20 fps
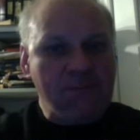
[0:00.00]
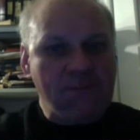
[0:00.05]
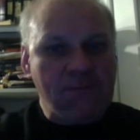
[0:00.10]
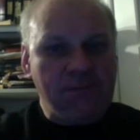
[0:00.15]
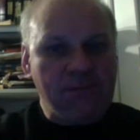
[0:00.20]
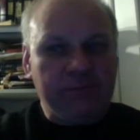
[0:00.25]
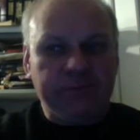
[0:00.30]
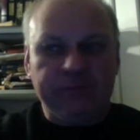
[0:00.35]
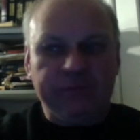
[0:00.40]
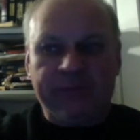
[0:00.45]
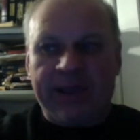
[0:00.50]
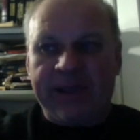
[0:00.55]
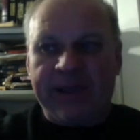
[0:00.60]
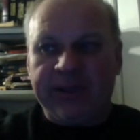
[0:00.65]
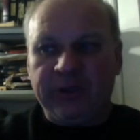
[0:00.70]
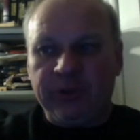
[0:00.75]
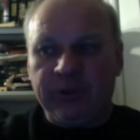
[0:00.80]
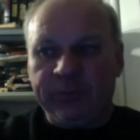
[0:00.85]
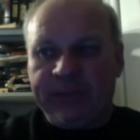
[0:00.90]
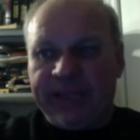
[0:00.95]
via
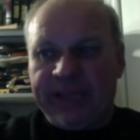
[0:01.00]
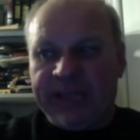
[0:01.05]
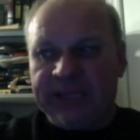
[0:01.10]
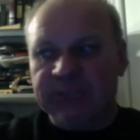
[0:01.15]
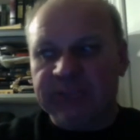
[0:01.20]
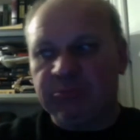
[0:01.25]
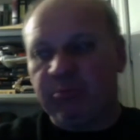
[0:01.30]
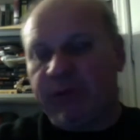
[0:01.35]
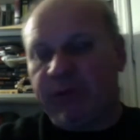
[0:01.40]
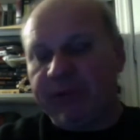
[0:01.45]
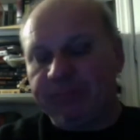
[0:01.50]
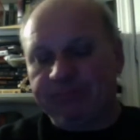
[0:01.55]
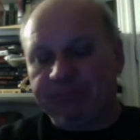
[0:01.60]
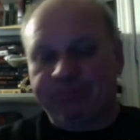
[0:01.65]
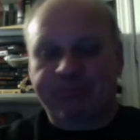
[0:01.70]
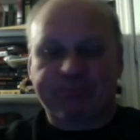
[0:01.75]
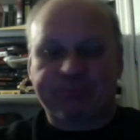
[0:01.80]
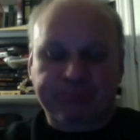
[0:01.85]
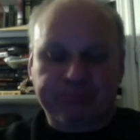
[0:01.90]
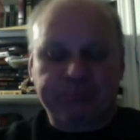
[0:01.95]
UPS, but
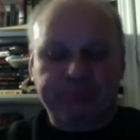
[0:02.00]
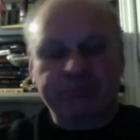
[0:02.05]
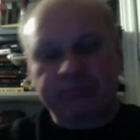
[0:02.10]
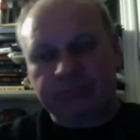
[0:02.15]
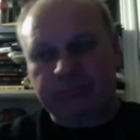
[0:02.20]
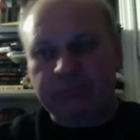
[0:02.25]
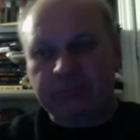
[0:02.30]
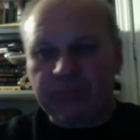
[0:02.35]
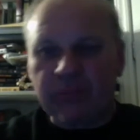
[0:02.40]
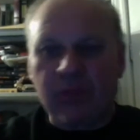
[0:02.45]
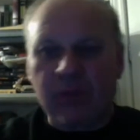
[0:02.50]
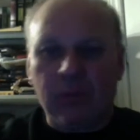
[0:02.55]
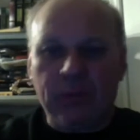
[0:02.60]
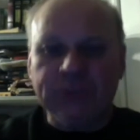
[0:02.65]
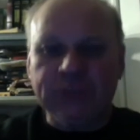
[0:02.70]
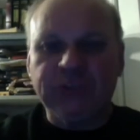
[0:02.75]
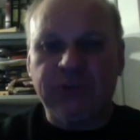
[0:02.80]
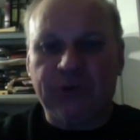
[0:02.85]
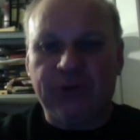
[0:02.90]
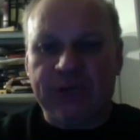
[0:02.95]

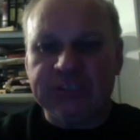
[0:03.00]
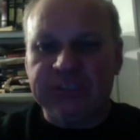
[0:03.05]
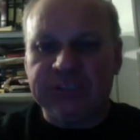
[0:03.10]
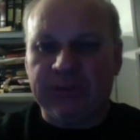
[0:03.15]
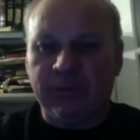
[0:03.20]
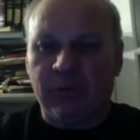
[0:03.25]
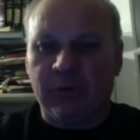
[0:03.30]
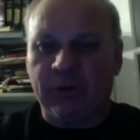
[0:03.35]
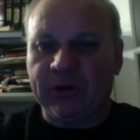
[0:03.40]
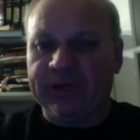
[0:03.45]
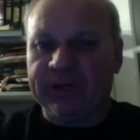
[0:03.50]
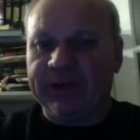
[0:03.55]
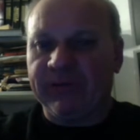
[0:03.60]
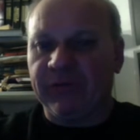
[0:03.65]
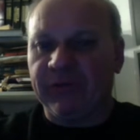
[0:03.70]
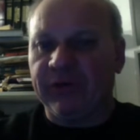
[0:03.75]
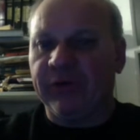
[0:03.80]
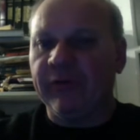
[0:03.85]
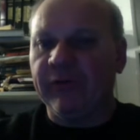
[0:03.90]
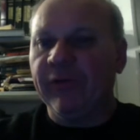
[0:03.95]
once you're crossing a border, you never
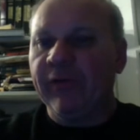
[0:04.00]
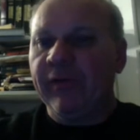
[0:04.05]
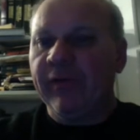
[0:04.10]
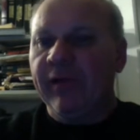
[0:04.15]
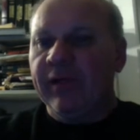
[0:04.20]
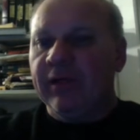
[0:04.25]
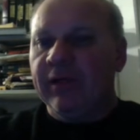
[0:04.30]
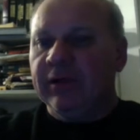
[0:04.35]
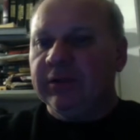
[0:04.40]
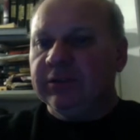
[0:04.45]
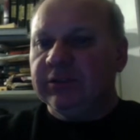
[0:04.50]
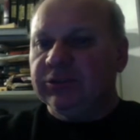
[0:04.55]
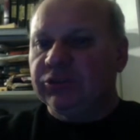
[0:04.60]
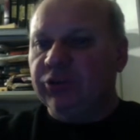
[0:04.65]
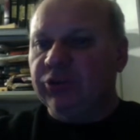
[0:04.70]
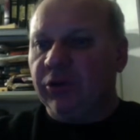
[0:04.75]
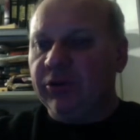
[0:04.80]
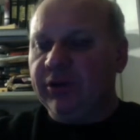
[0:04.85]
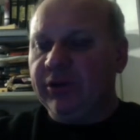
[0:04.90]
know. So,